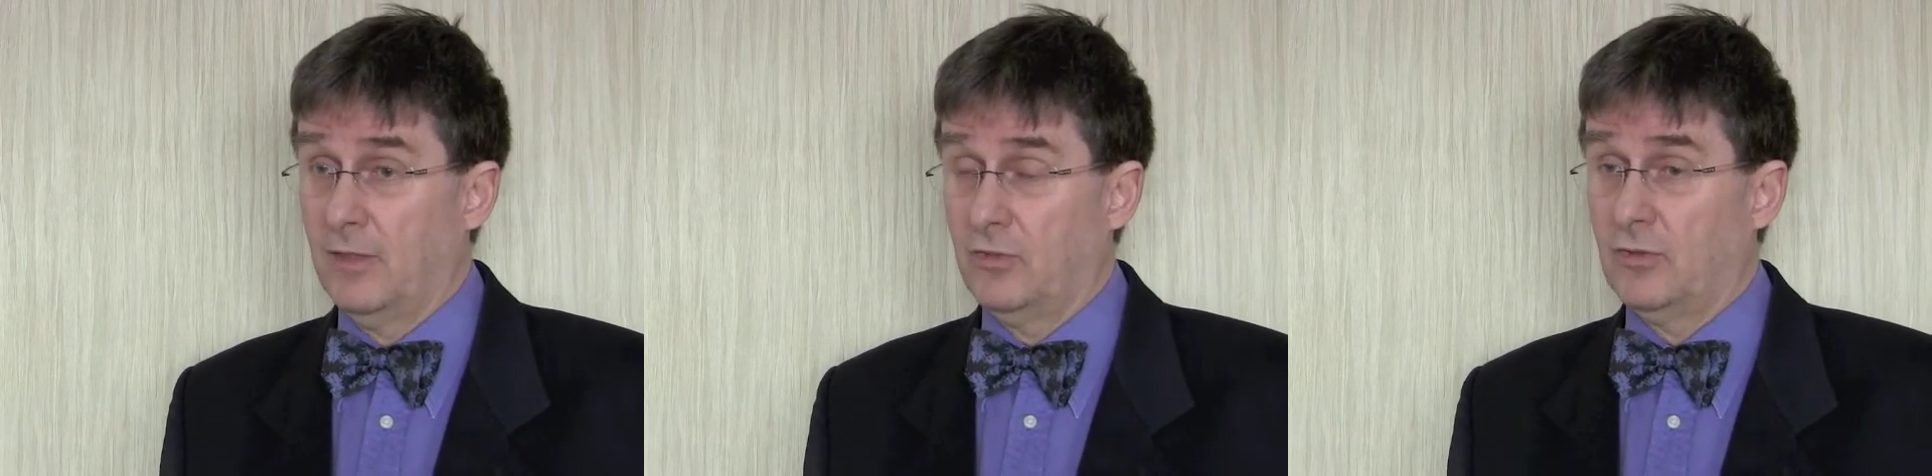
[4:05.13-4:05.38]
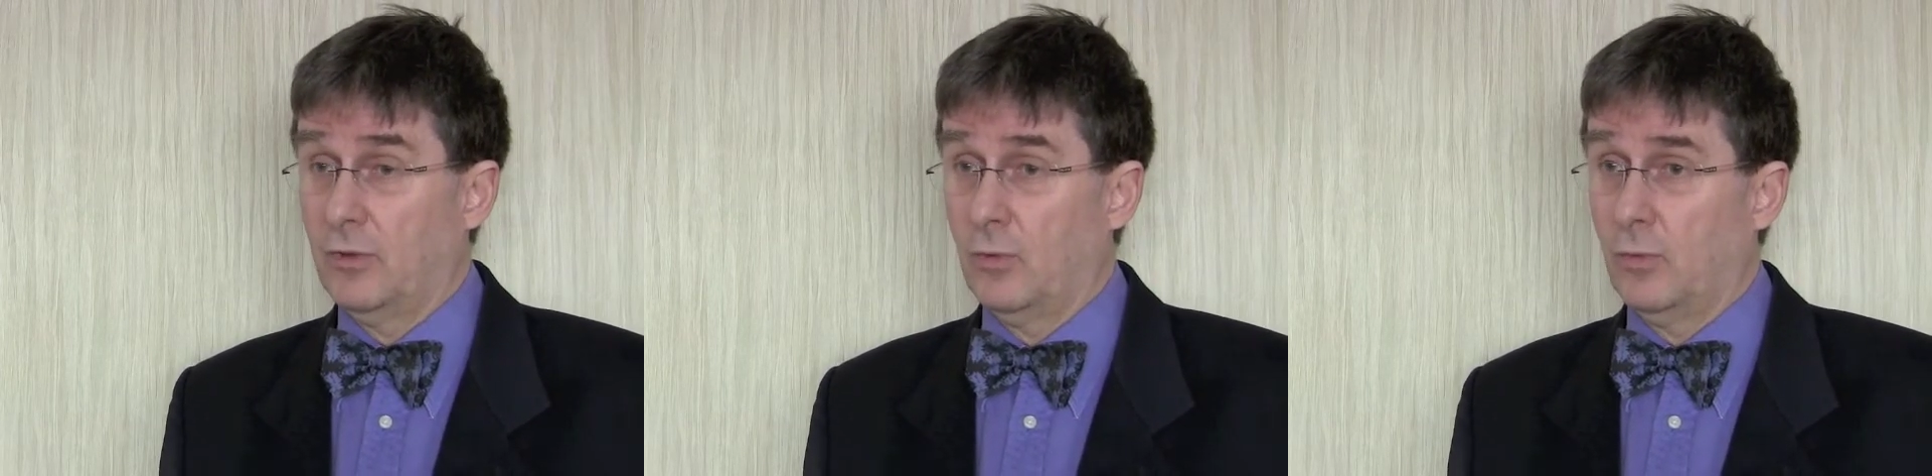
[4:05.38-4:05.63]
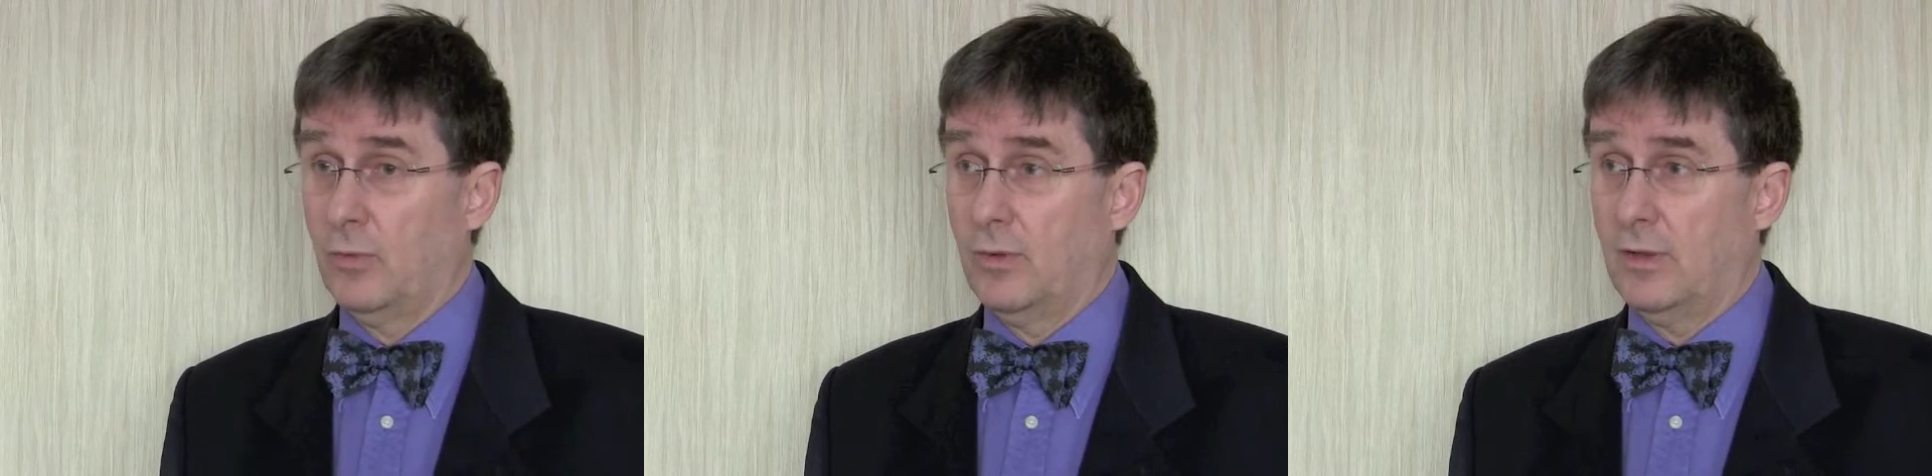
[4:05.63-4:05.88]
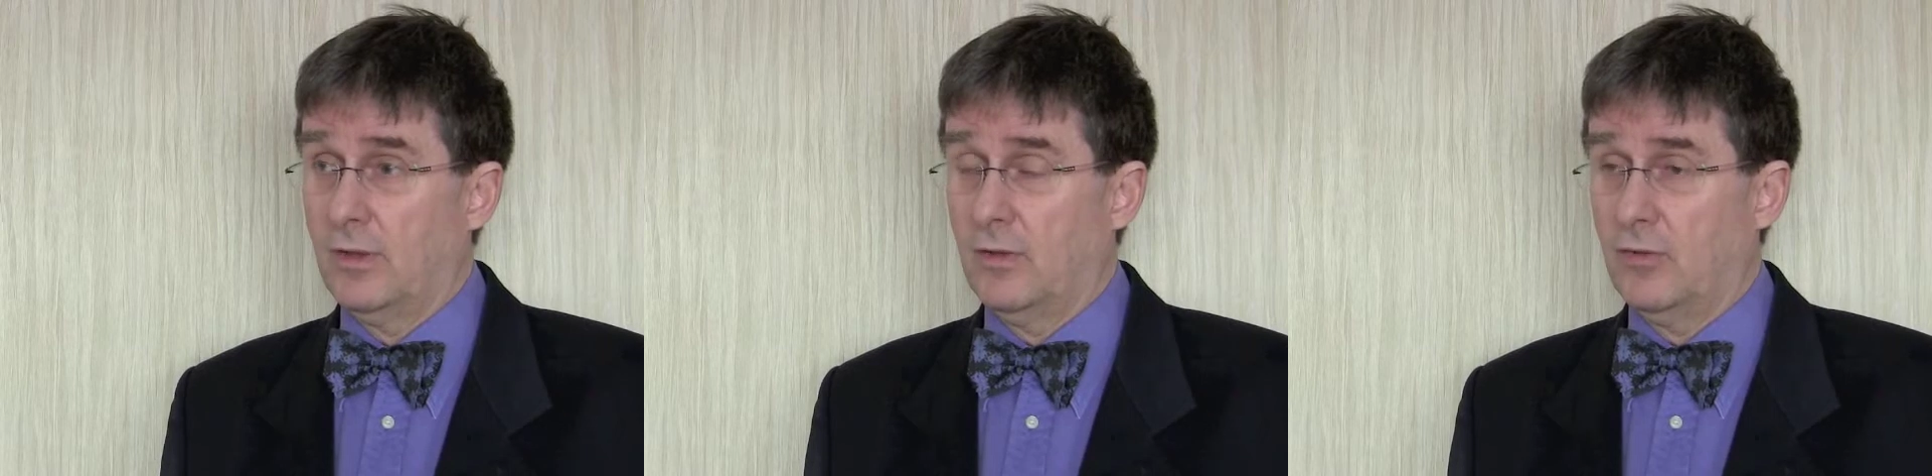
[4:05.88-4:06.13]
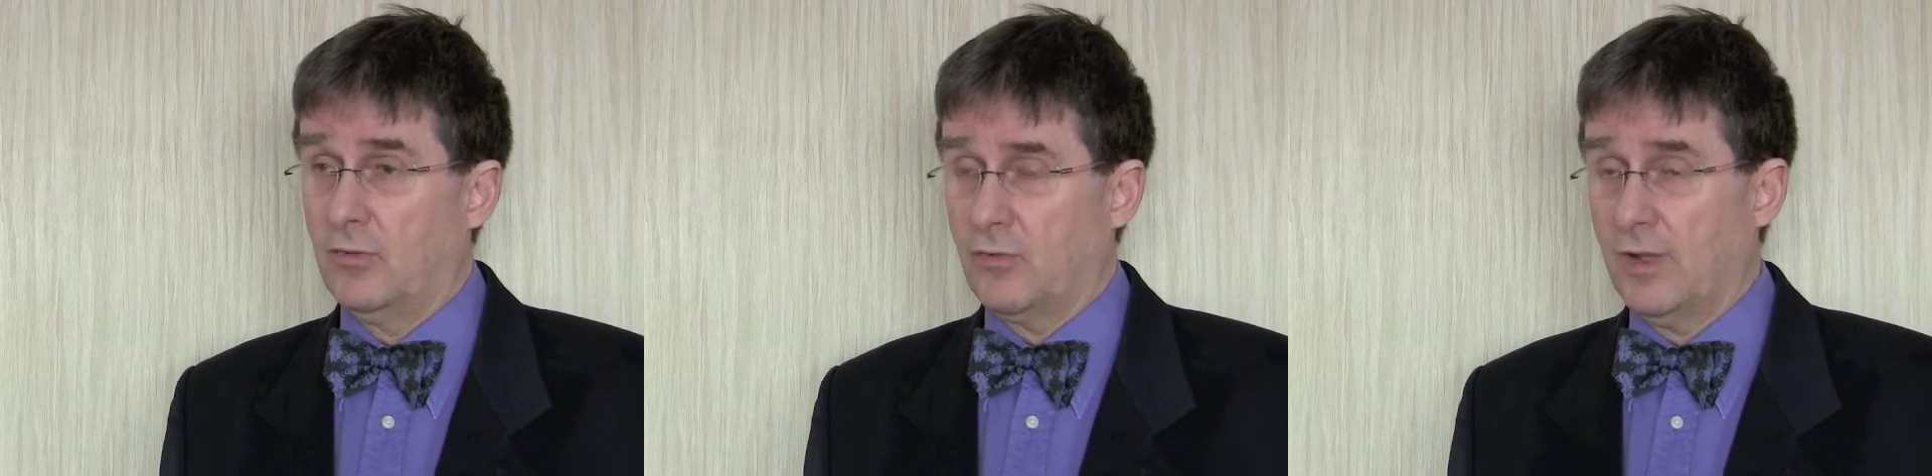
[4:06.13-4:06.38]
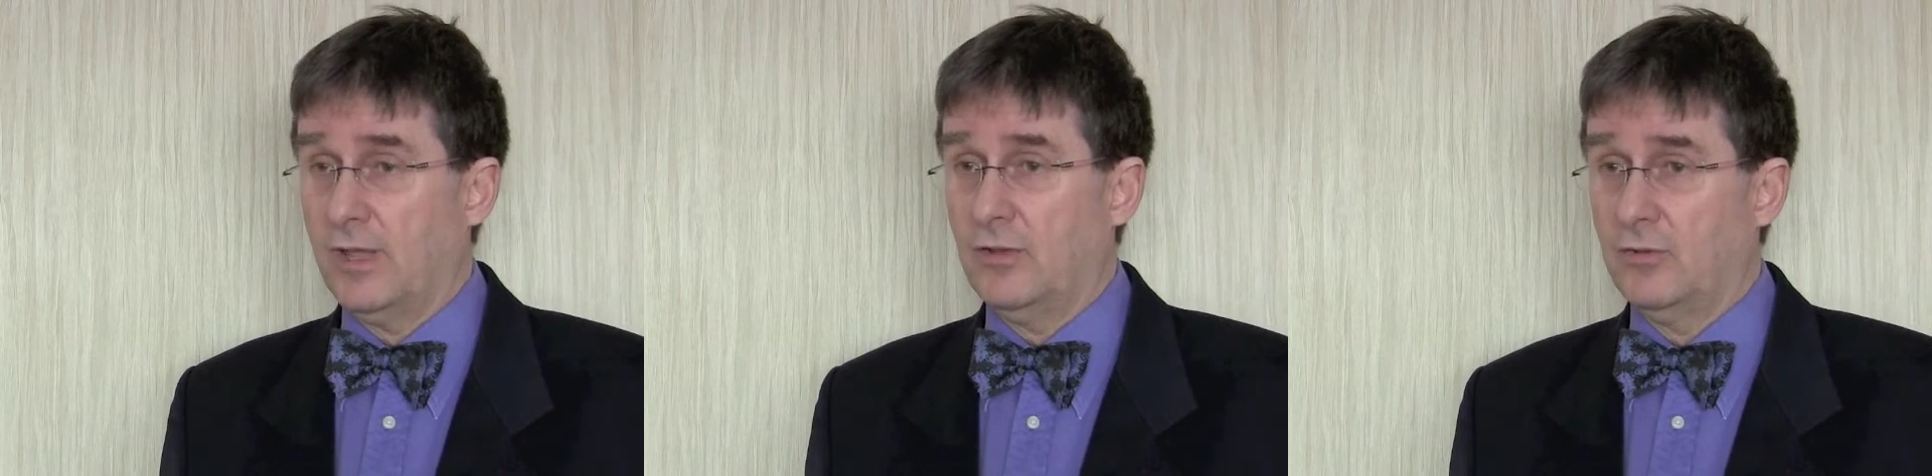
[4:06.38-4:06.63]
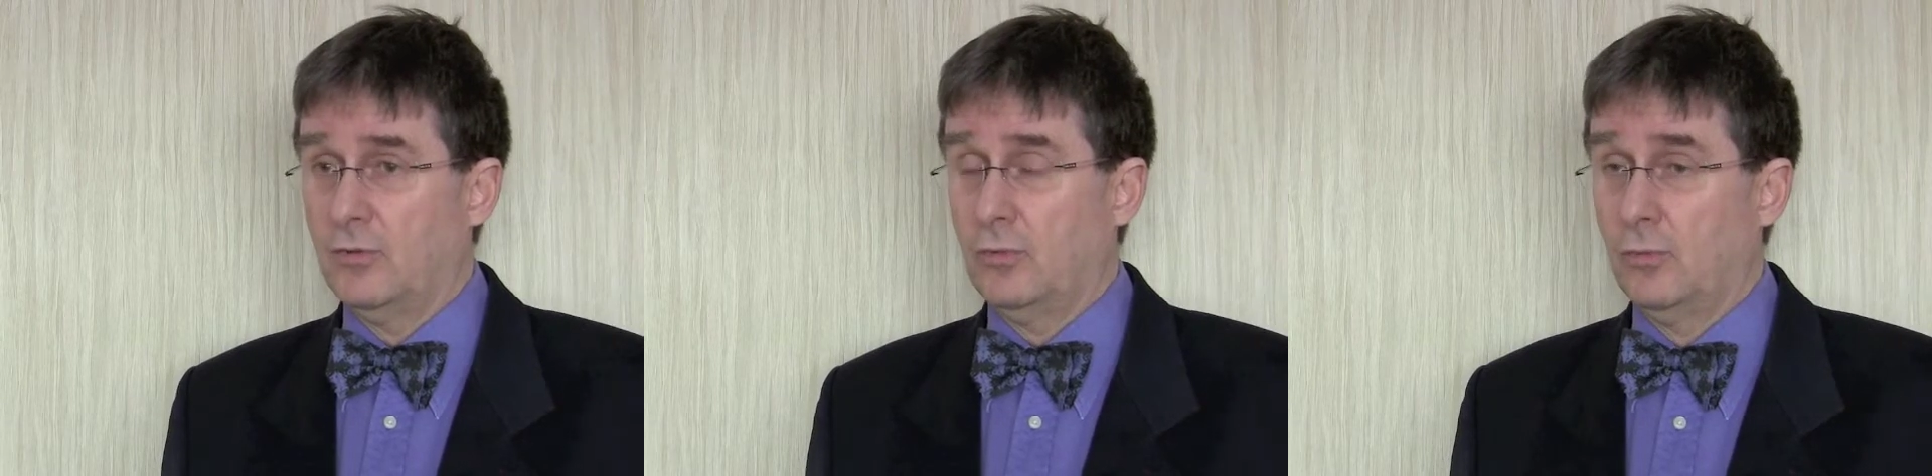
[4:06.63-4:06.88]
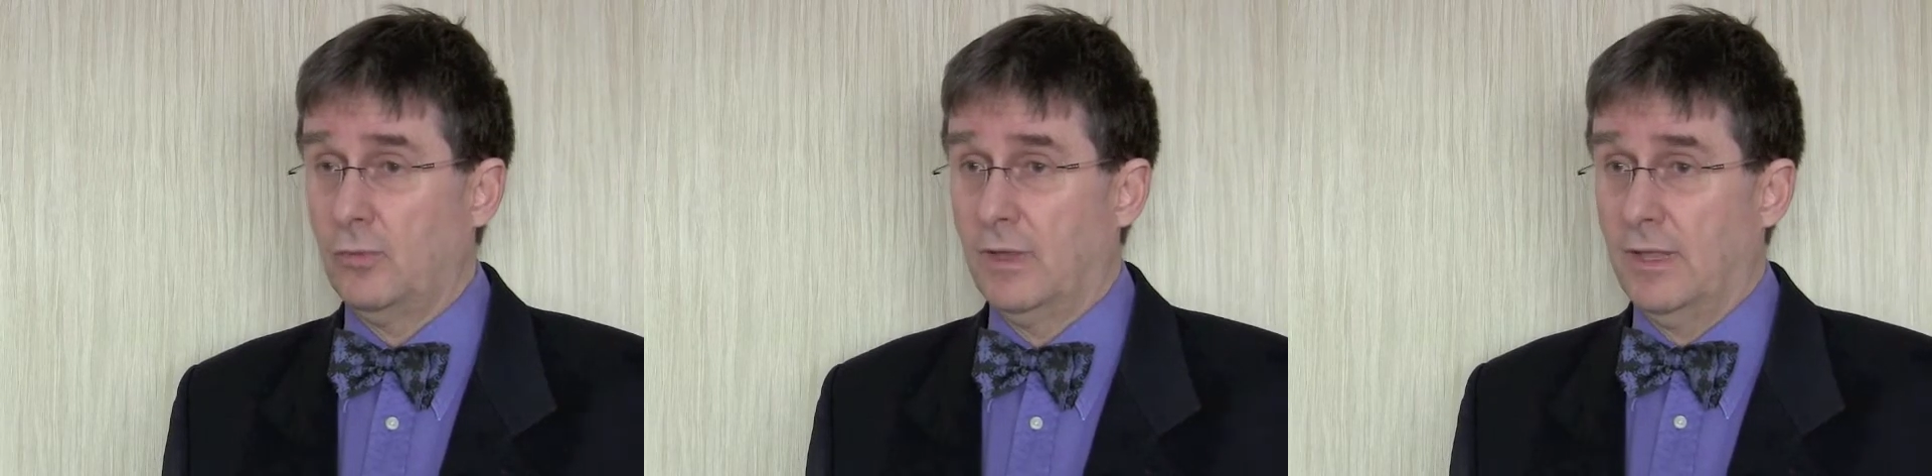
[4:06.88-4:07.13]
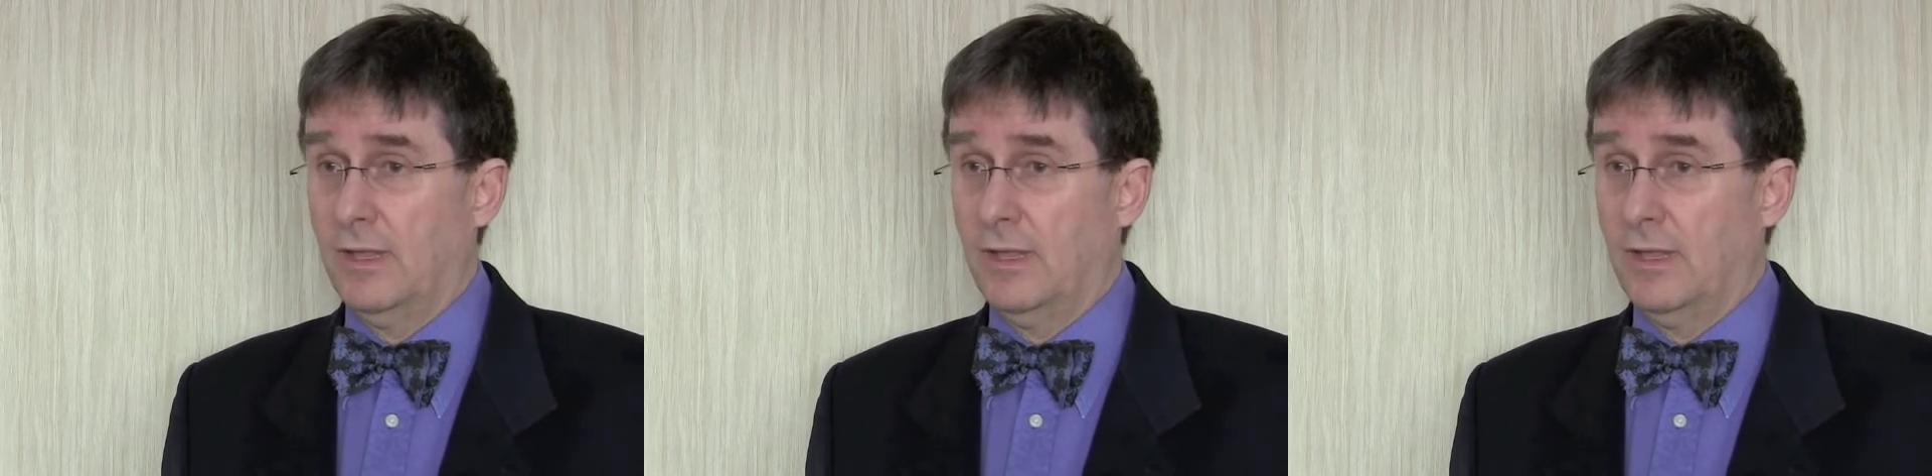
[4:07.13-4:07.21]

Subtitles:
So trying to